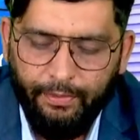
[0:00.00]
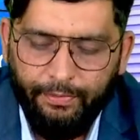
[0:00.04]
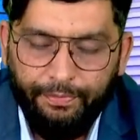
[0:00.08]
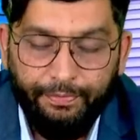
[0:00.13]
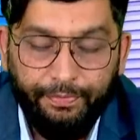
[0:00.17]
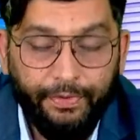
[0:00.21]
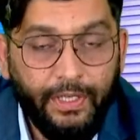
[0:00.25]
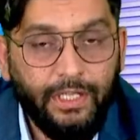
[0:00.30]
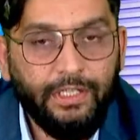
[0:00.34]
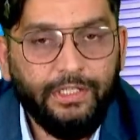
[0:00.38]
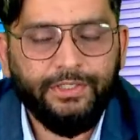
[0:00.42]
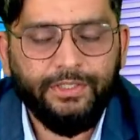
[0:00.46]

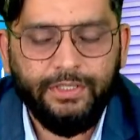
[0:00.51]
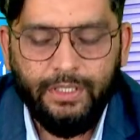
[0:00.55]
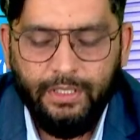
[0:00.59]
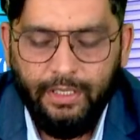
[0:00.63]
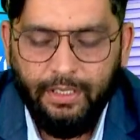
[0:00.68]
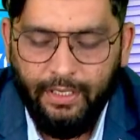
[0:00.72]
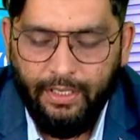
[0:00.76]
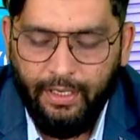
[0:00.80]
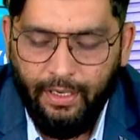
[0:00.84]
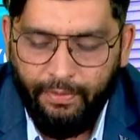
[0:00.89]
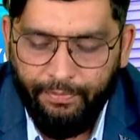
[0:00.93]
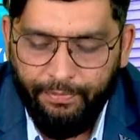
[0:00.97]
feels
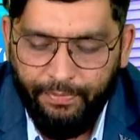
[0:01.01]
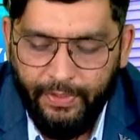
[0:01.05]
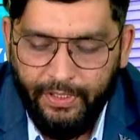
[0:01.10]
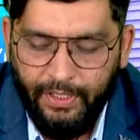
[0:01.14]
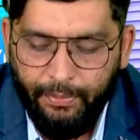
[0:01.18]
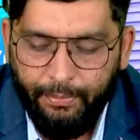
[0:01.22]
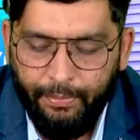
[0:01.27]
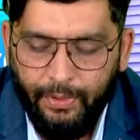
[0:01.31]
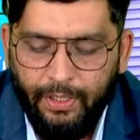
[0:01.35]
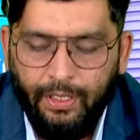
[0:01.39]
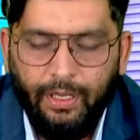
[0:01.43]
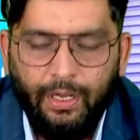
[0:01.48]

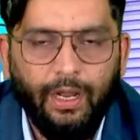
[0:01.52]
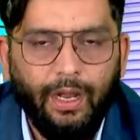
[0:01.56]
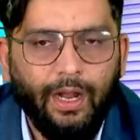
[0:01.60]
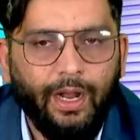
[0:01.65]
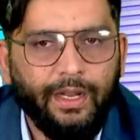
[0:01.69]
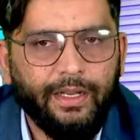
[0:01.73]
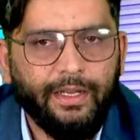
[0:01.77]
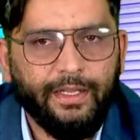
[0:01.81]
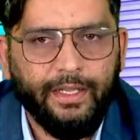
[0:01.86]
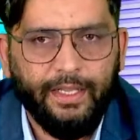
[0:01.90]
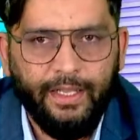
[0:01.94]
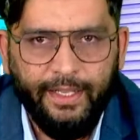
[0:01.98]
comfortable
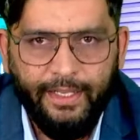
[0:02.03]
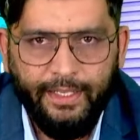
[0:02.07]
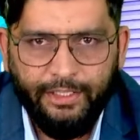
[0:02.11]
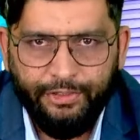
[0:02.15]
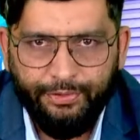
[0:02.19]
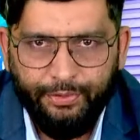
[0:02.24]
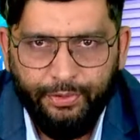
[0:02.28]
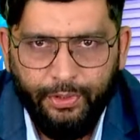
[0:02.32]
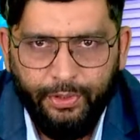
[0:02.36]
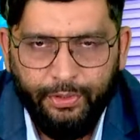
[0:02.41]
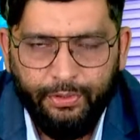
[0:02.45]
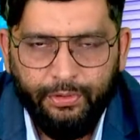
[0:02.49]
at
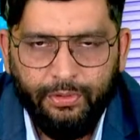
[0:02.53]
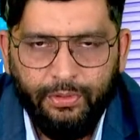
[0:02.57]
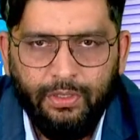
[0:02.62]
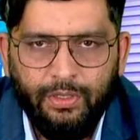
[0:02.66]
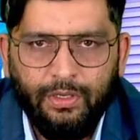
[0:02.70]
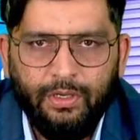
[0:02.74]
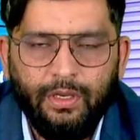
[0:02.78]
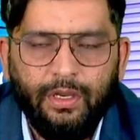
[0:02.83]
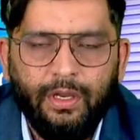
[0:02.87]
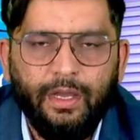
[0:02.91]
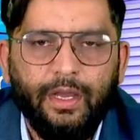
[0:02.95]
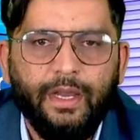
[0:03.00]
KSOU
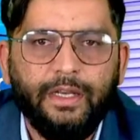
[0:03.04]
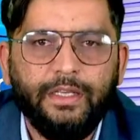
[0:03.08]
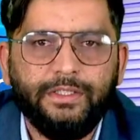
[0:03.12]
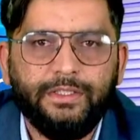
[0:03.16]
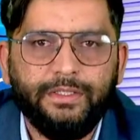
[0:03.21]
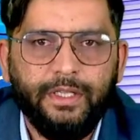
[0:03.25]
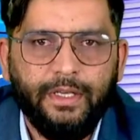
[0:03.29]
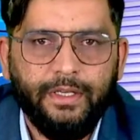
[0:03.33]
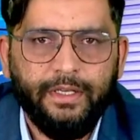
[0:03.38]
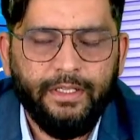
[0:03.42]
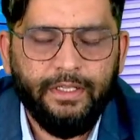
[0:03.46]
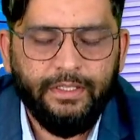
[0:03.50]
and
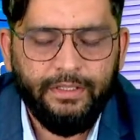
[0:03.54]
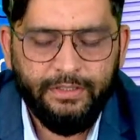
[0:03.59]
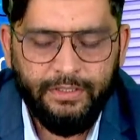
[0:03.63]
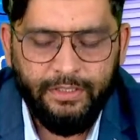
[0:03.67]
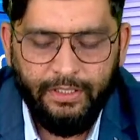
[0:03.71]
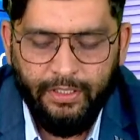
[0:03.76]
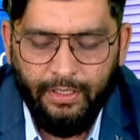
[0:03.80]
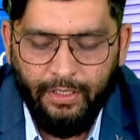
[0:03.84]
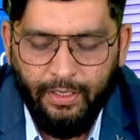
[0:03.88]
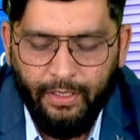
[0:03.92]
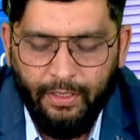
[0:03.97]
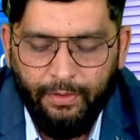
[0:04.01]
studies
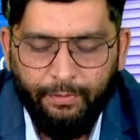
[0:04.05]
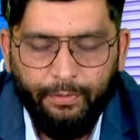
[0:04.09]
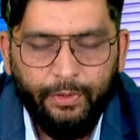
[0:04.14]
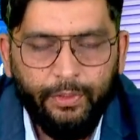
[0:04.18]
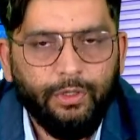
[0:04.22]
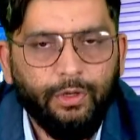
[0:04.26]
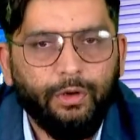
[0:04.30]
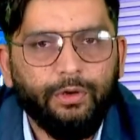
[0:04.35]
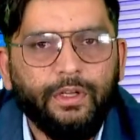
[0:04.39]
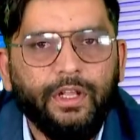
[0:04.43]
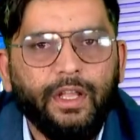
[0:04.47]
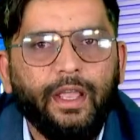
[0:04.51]

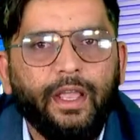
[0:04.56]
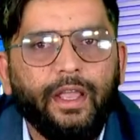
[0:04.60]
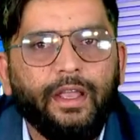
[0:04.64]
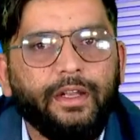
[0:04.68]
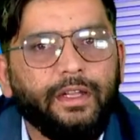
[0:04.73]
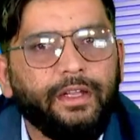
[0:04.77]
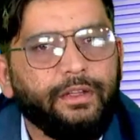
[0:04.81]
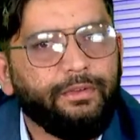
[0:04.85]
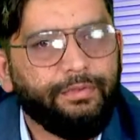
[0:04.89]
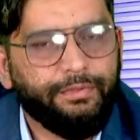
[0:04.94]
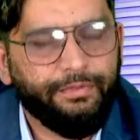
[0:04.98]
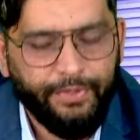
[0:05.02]
without
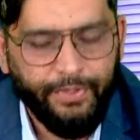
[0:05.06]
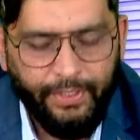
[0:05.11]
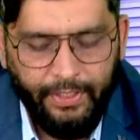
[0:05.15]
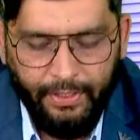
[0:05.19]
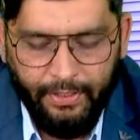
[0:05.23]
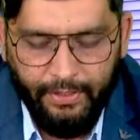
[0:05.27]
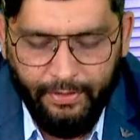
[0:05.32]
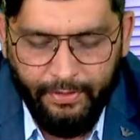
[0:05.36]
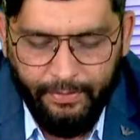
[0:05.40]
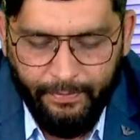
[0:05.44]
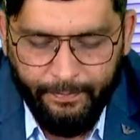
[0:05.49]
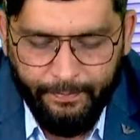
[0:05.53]
any fear.
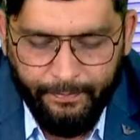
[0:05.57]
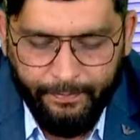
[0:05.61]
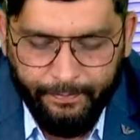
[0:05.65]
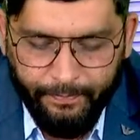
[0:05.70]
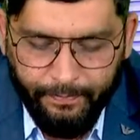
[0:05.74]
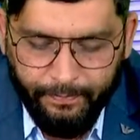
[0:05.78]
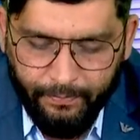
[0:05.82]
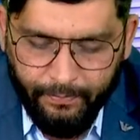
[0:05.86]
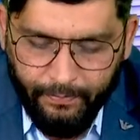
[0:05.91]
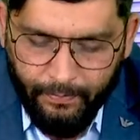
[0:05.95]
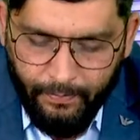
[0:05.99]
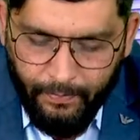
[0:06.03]

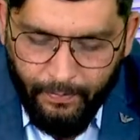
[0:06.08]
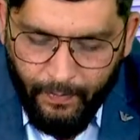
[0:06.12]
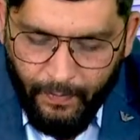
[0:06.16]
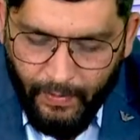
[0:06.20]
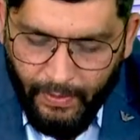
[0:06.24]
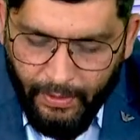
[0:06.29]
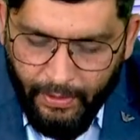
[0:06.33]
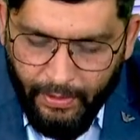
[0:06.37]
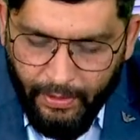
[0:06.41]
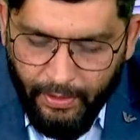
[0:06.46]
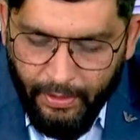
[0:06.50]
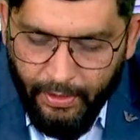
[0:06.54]

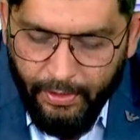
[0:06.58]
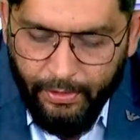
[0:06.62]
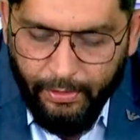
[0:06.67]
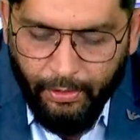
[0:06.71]
In